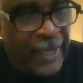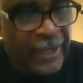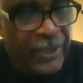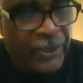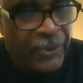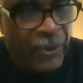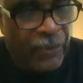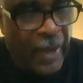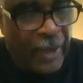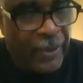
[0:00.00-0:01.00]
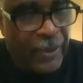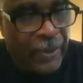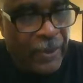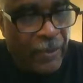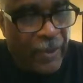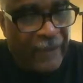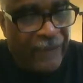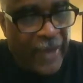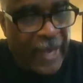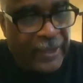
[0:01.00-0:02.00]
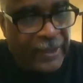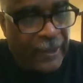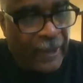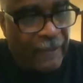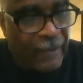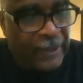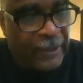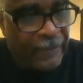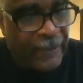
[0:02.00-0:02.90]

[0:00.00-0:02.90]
is a true record, what a vast sum must have been